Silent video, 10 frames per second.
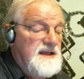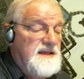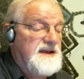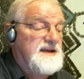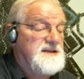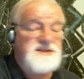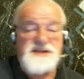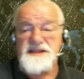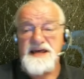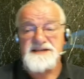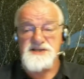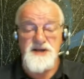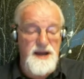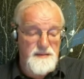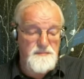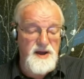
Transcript: It's that's not